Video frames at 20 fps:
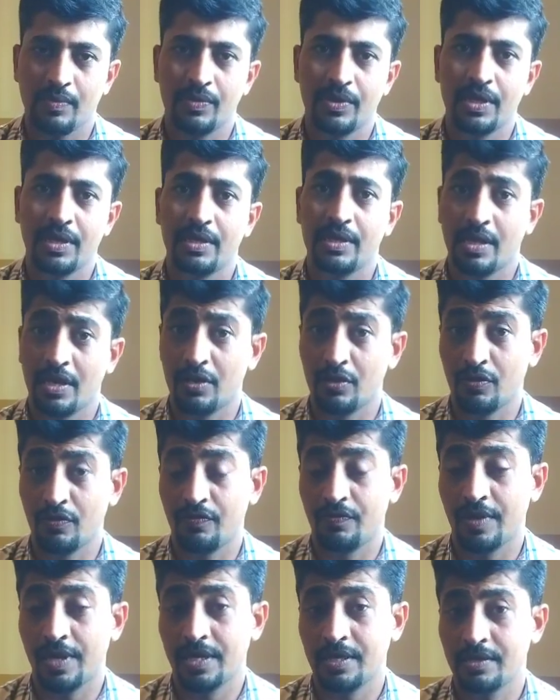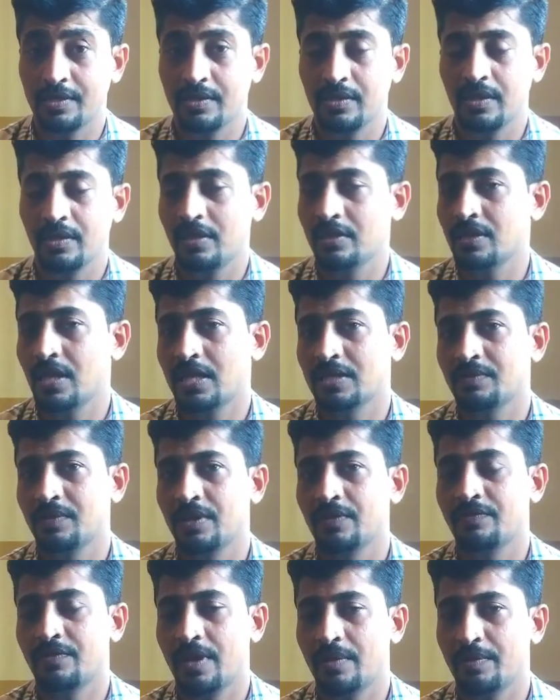of the pteridophytes, these ask
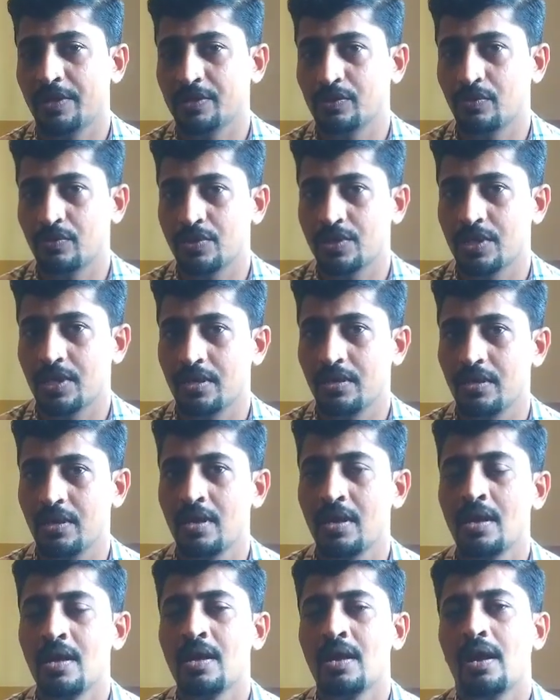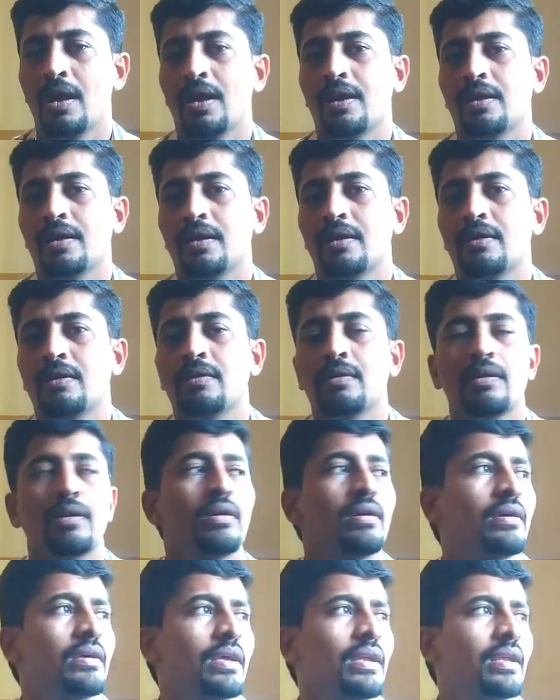for the 5 marks question, and
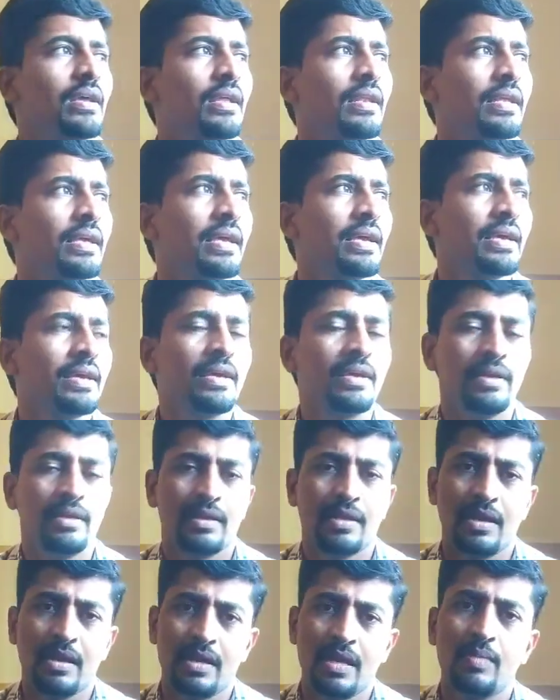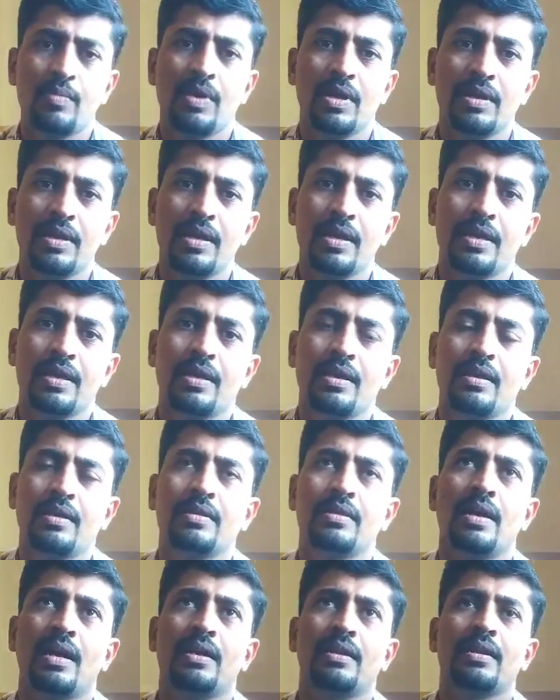in algae, kingdom algae,
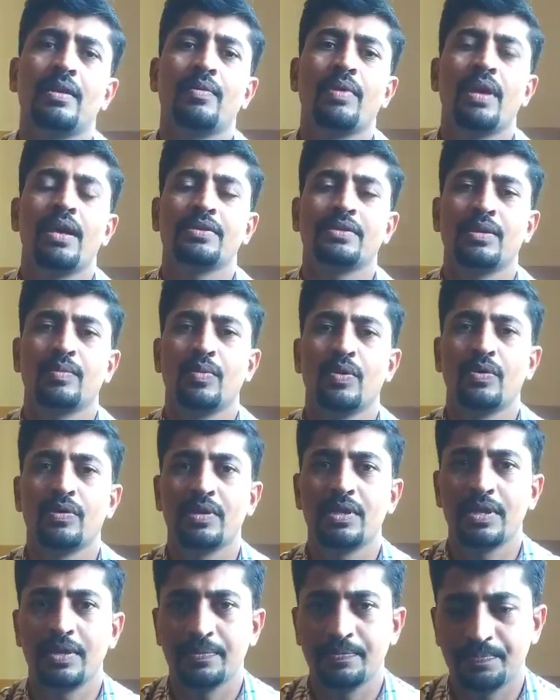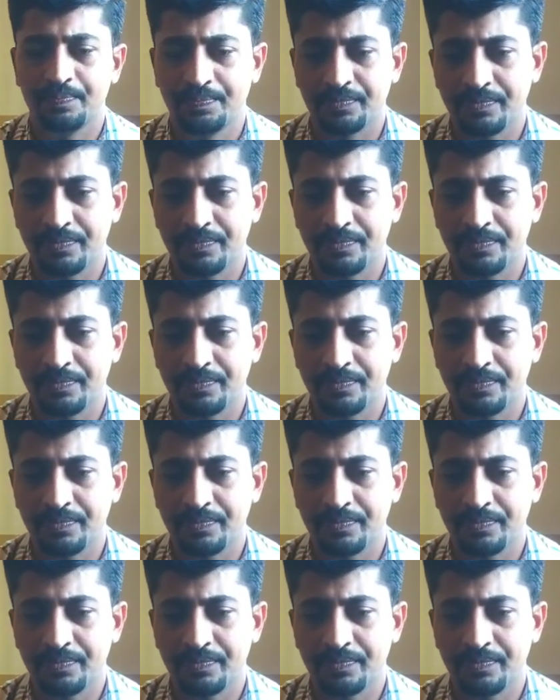in that they will ask about the